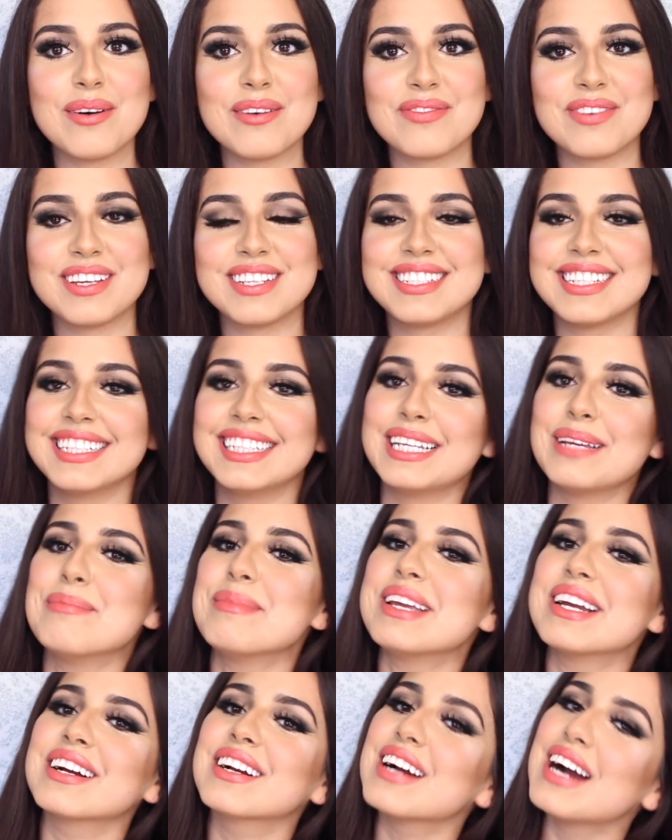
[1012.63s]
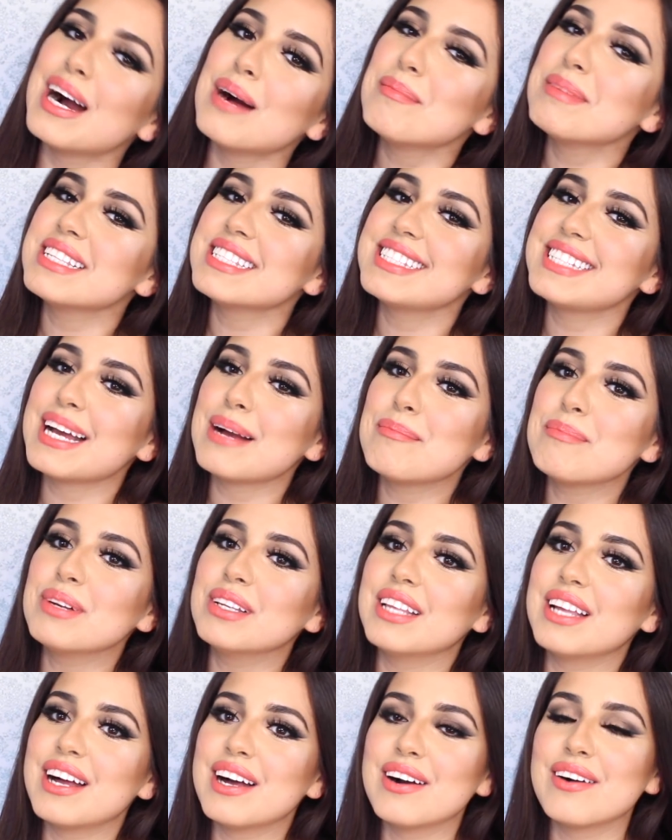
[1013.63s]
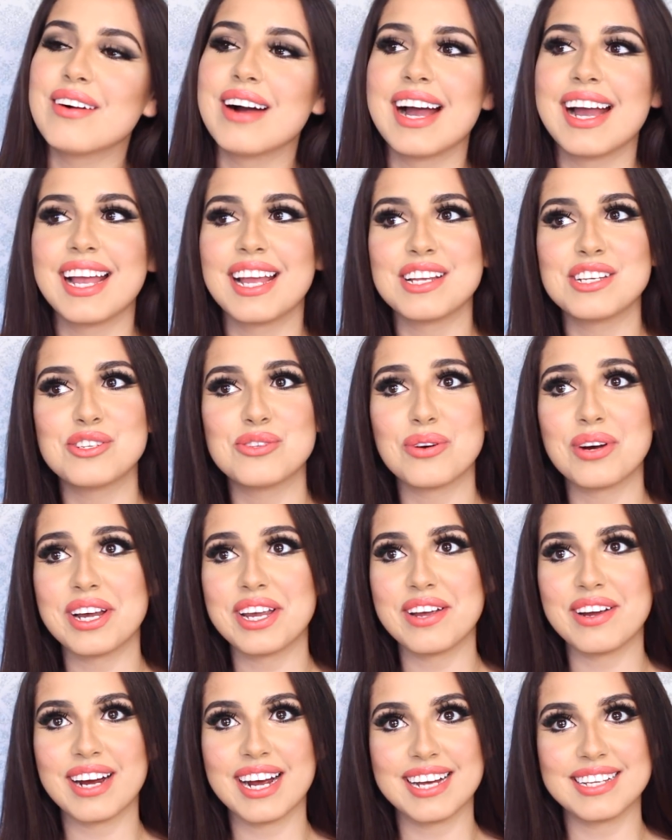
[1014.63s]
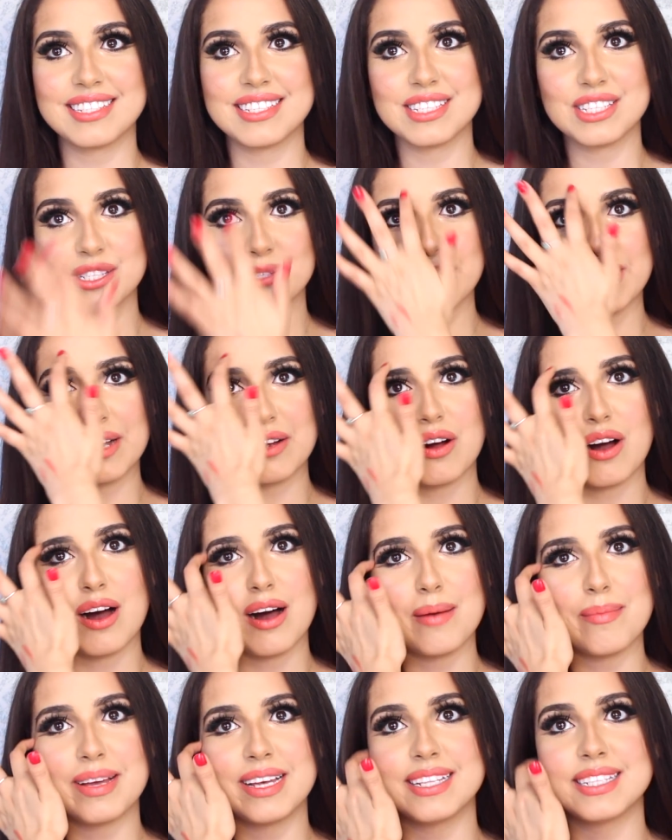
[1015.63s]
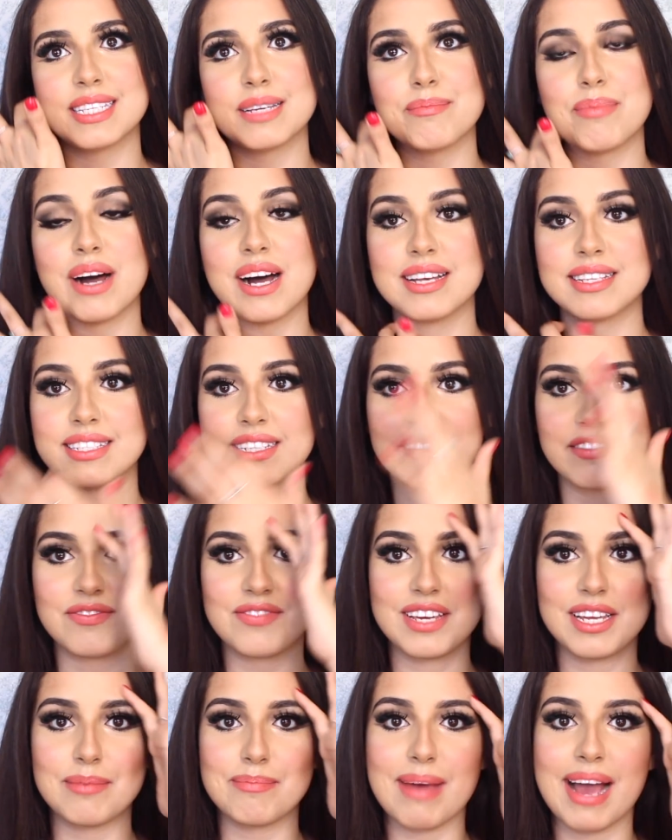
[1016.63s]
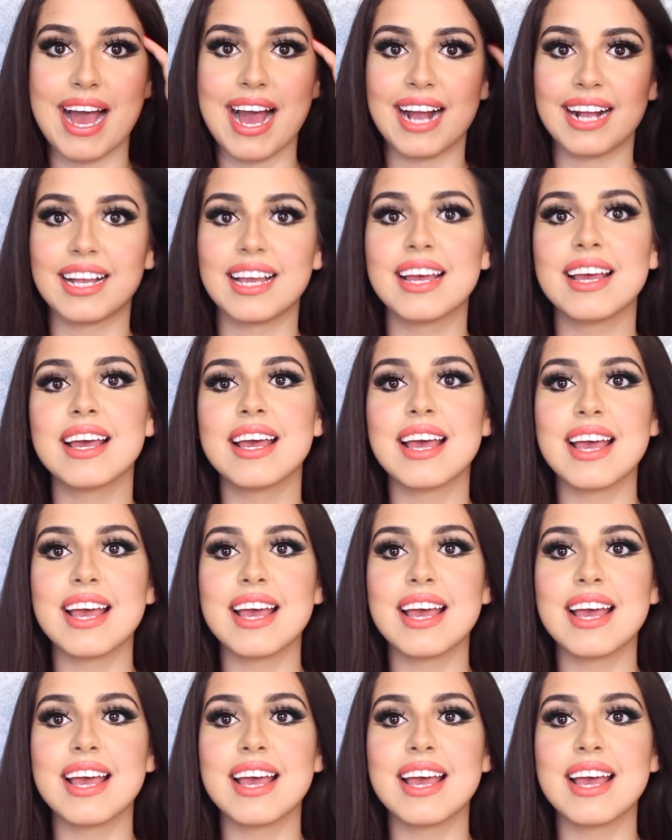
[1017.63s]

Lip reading: If you did, leave me your comments down below. I enjoy you guys' sweet comments and positive feedback.